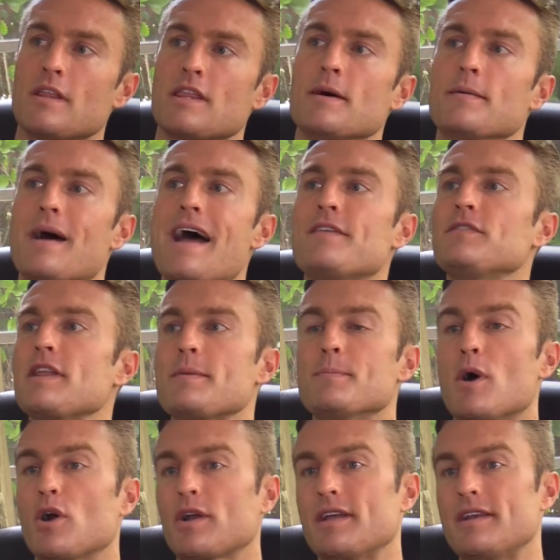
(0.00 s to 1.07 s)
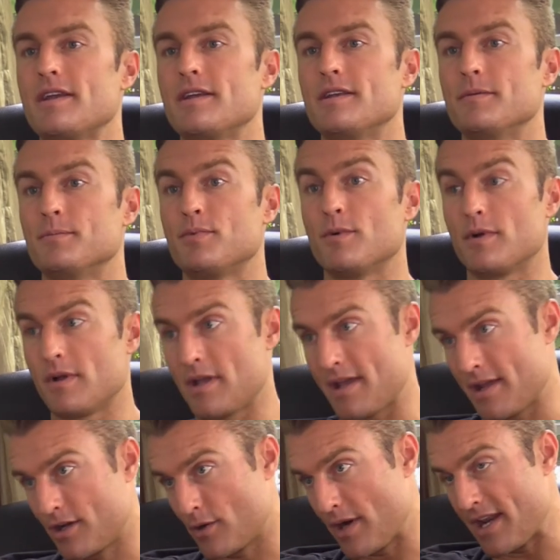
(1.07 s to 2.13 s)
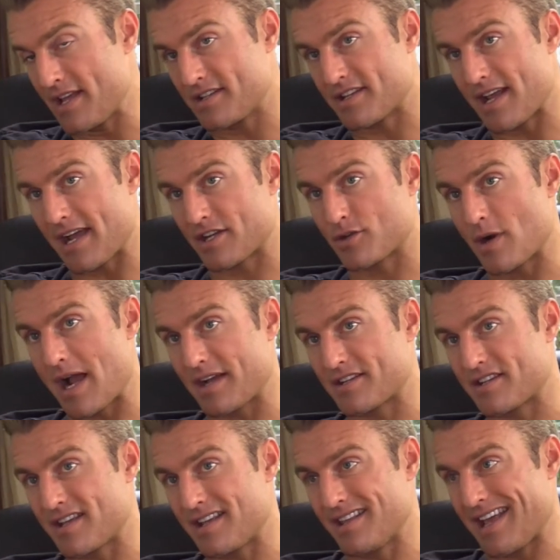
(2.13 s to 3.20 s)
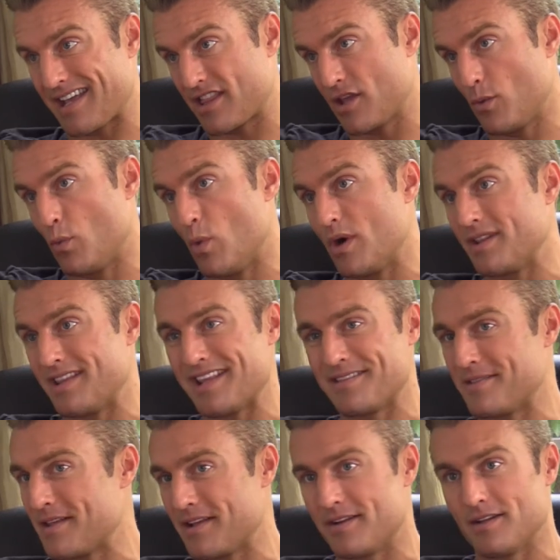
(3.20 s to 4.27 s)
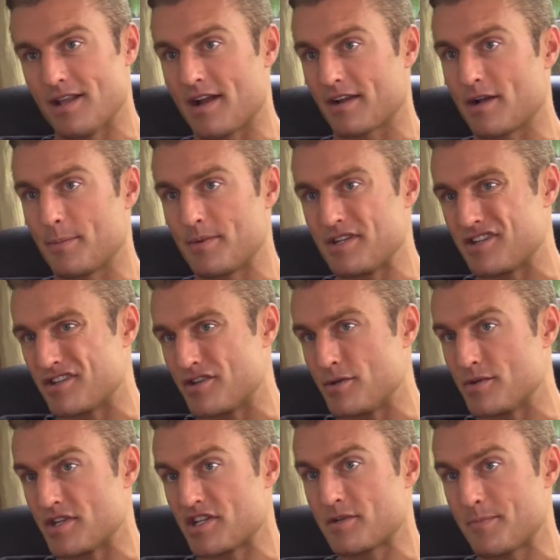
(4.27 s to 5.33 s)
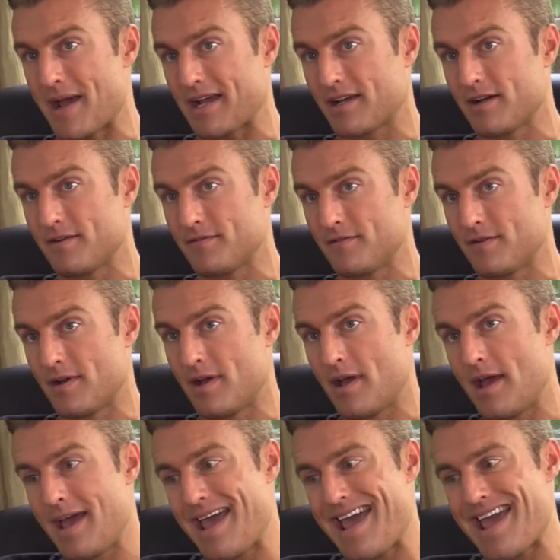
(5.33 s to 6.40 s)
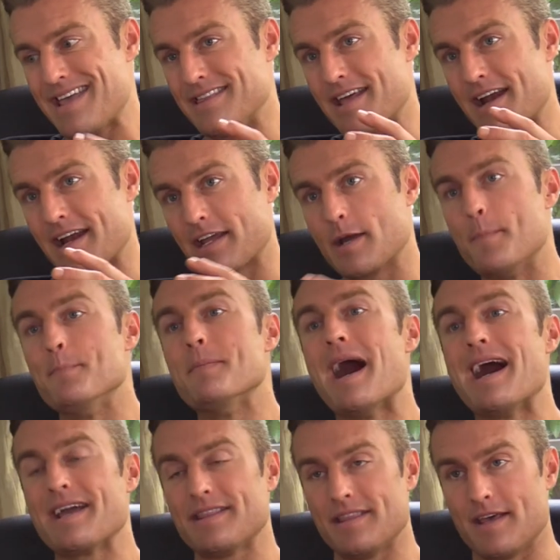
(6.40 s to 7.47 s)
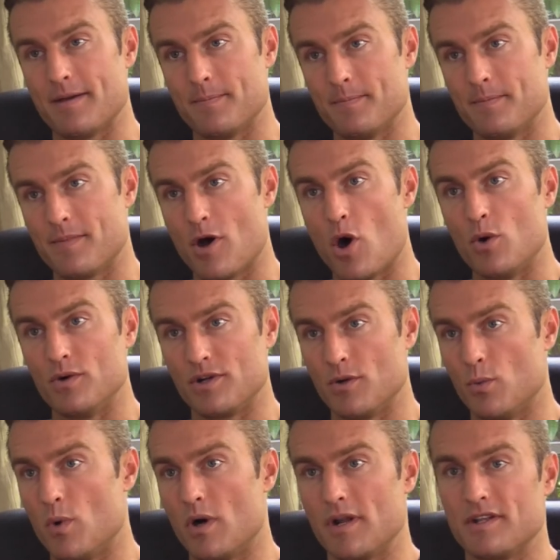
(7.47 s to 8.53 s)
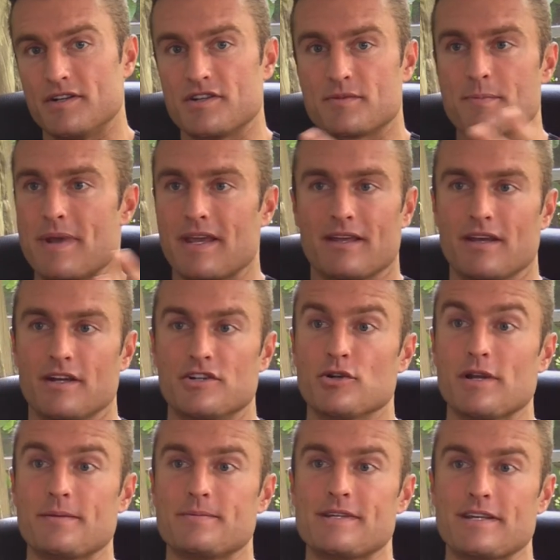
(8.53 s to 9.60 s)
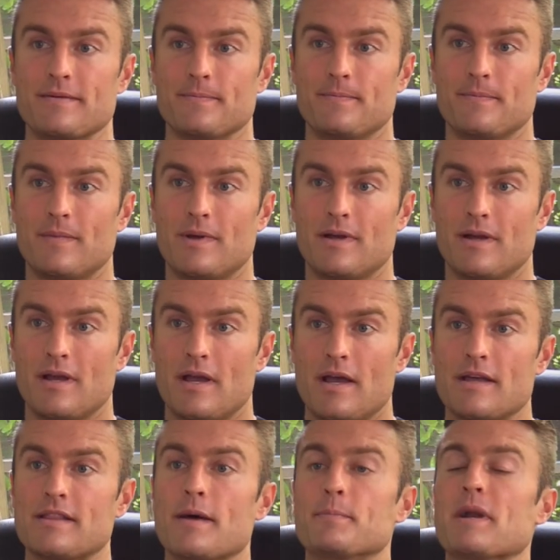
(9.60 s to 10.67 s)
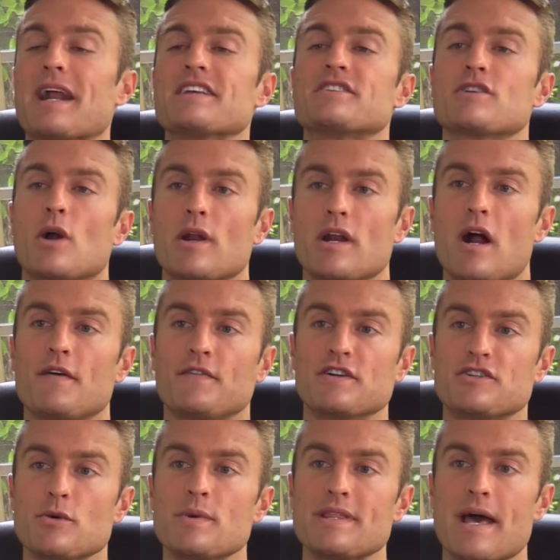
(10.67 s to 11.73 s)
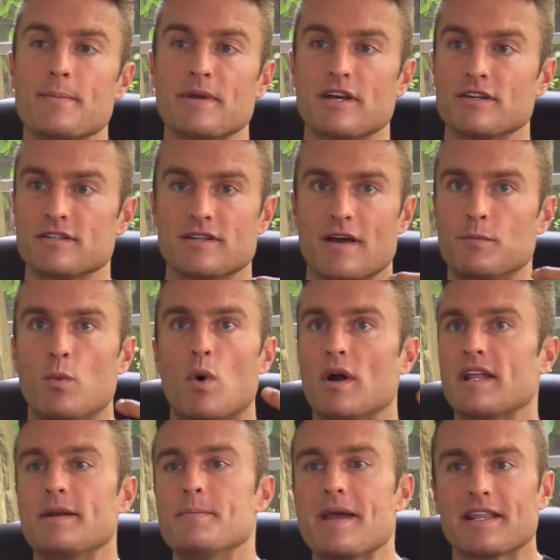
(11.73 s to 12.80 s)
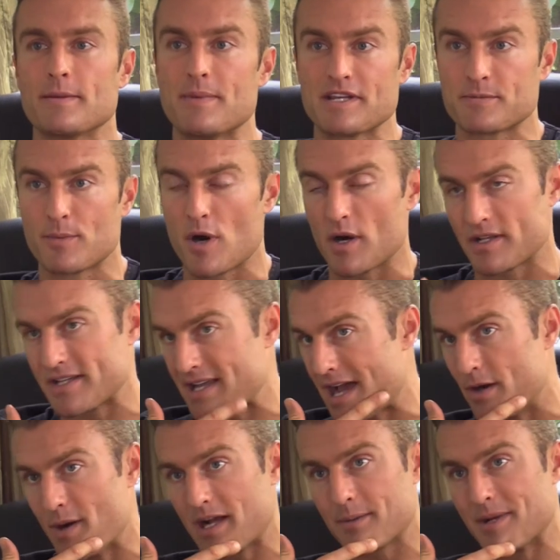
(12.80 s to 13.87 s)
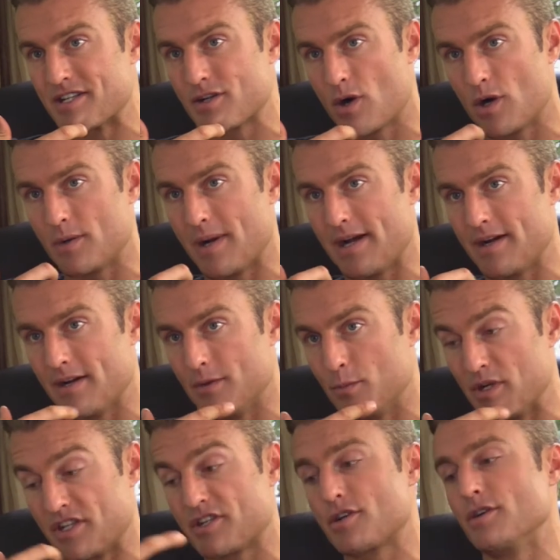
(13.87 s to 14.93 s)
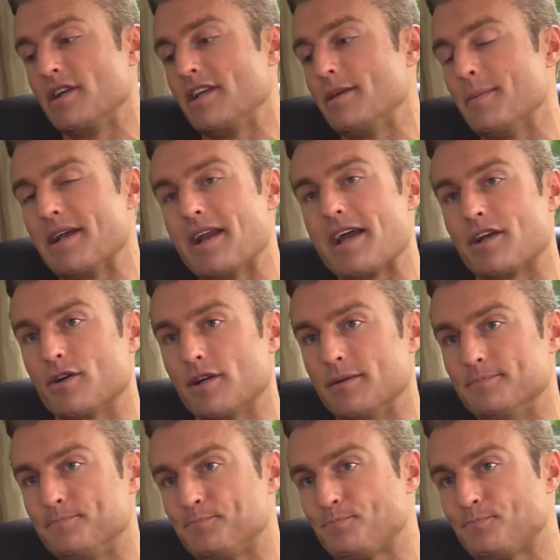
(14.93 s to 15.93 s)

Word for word: the heavily marketed ingredients, extracts, like the one that, that a lot of companies just use a spec of, and then I combine them all into one and just make a dream team. That, but I started off on doing that because I wanted to make the best product to counteract my scarring right here, which turned into my night cream.